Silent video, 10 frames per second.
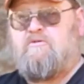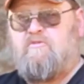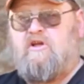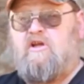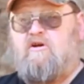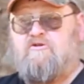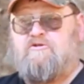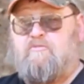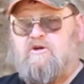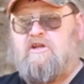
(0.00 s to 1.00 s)
to be here is
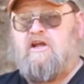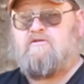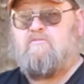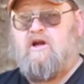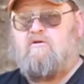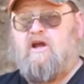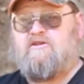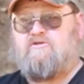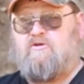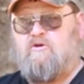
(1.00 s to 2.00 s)
to protect my
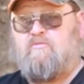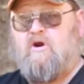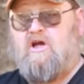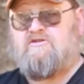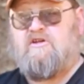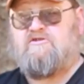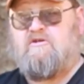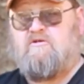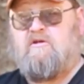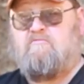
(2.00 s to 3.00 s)
rights to due process
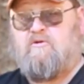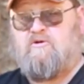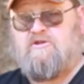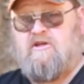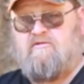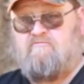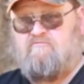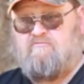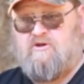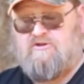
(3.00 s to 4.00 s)
and
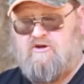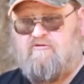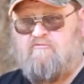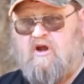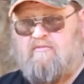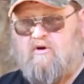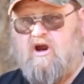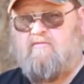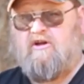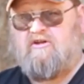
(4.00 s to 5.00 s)
preserve, my
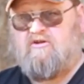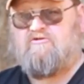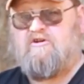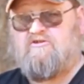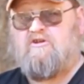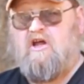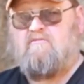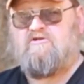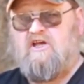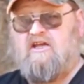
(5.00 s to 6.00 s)
property until such
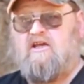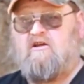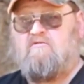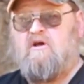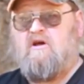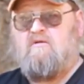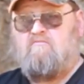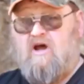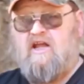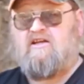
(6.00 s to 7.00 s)
time as I get a,
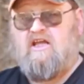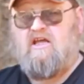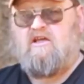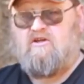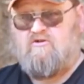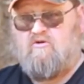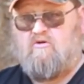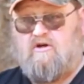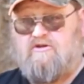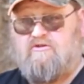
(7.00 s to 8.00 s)
my day in court.